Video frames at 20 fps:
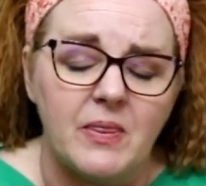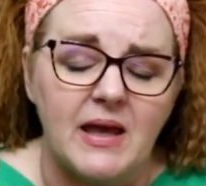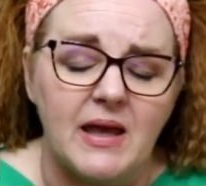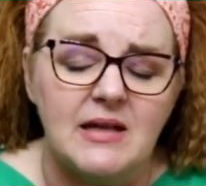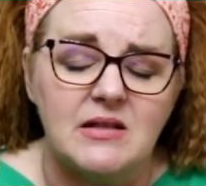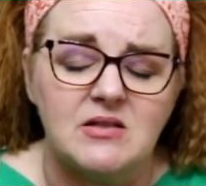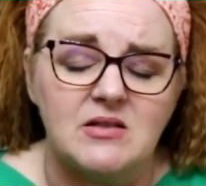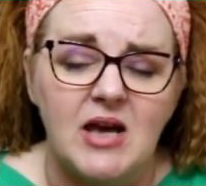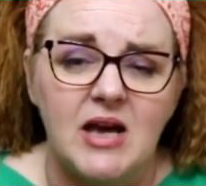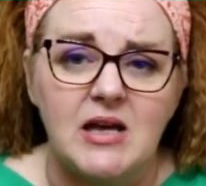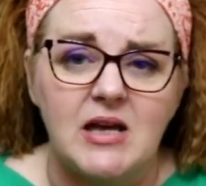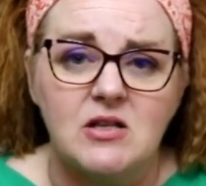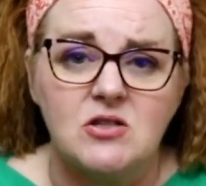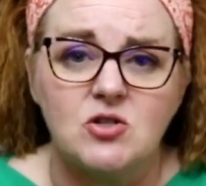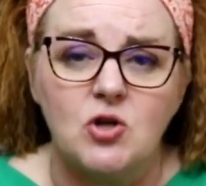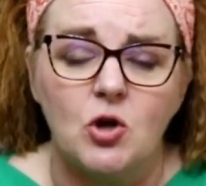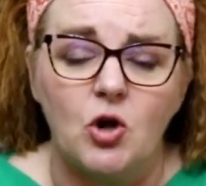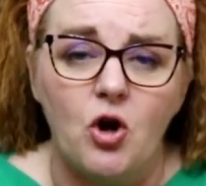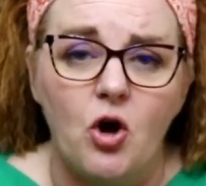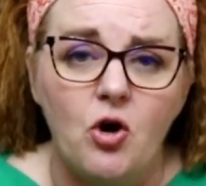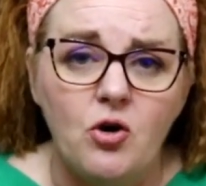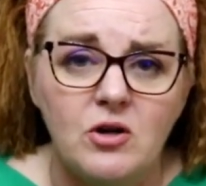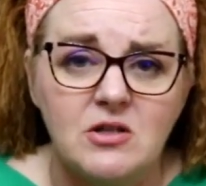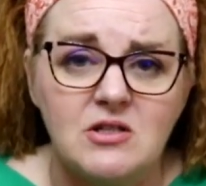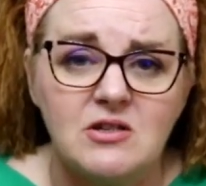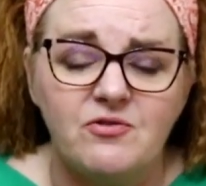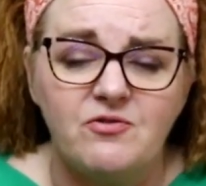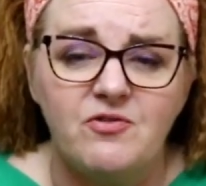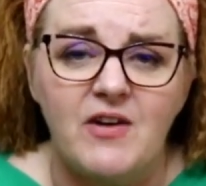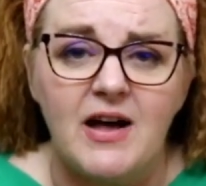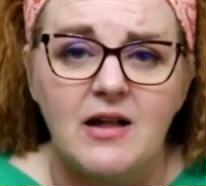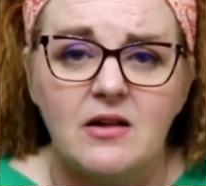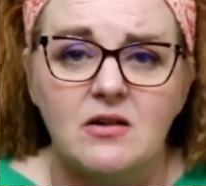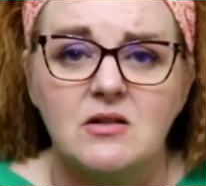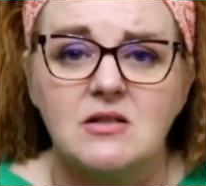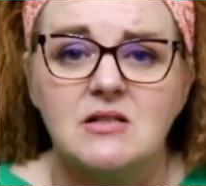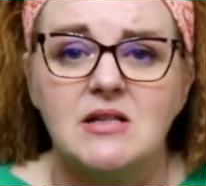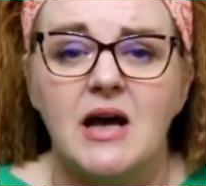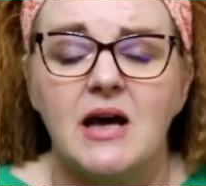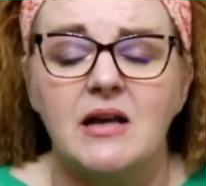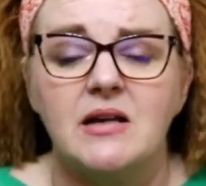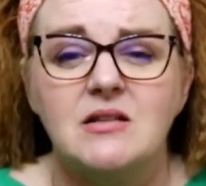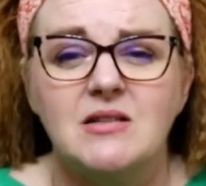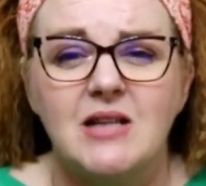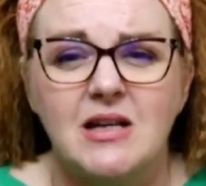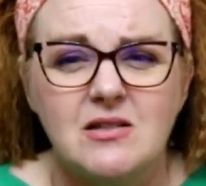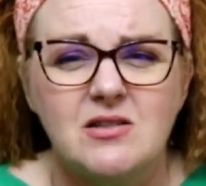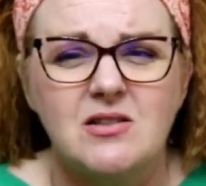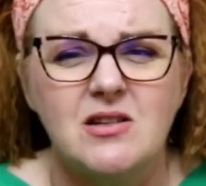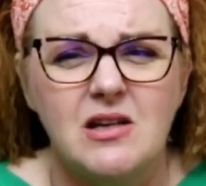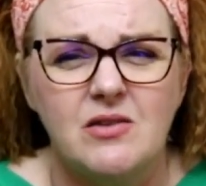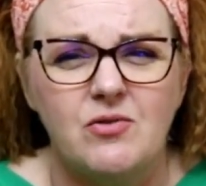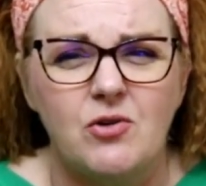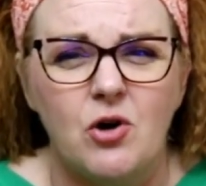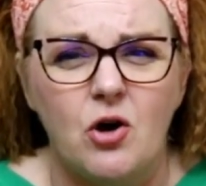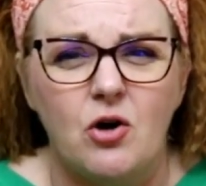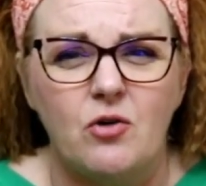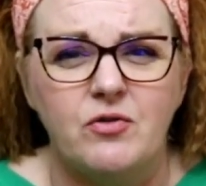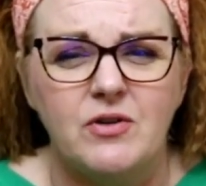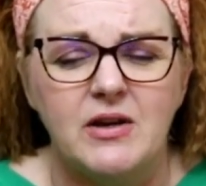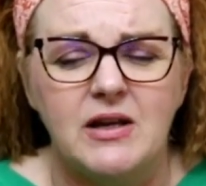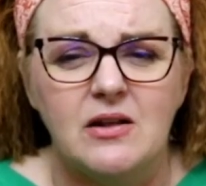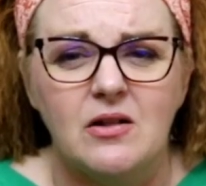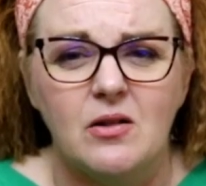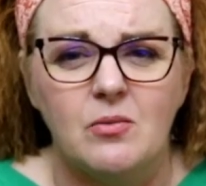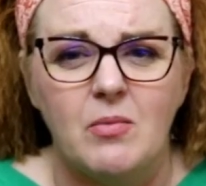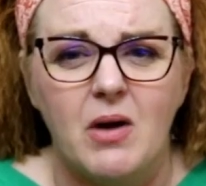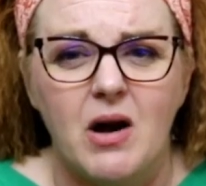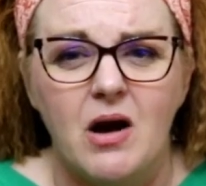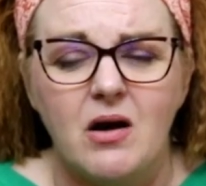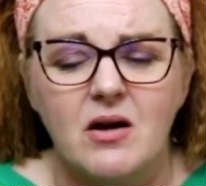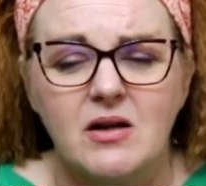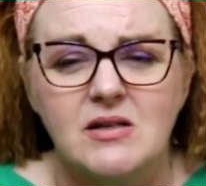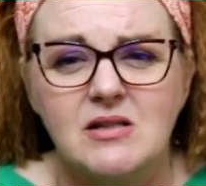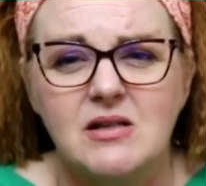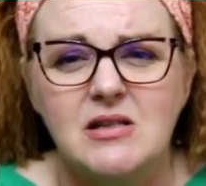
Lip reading: it takes longer to felt and it tends to leave a lot of needle marks.